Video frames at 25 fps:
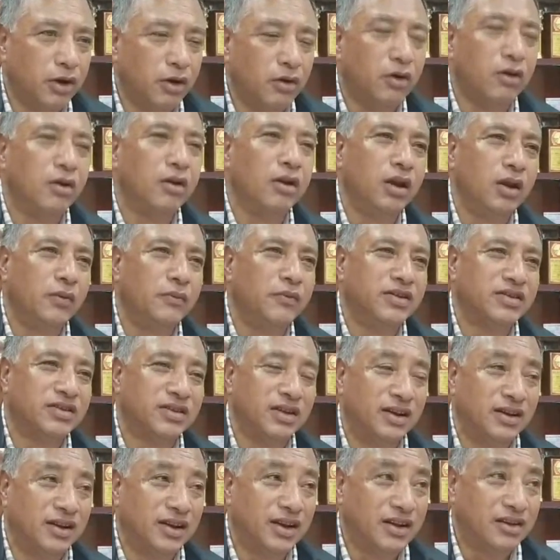Only if the
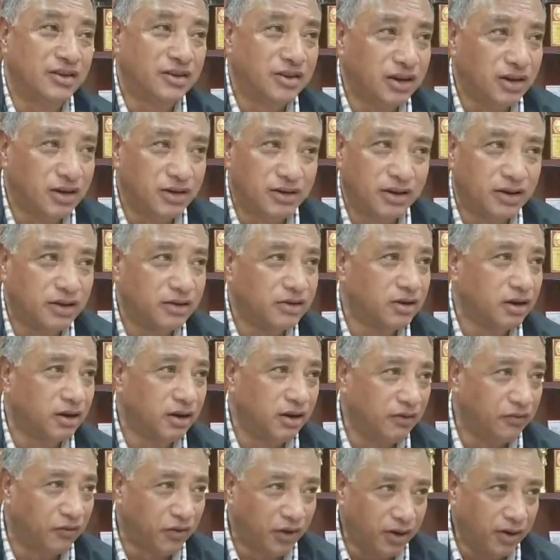center says there is a
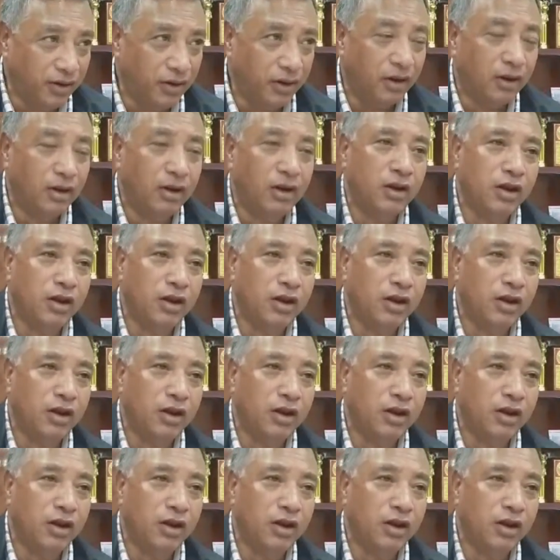different.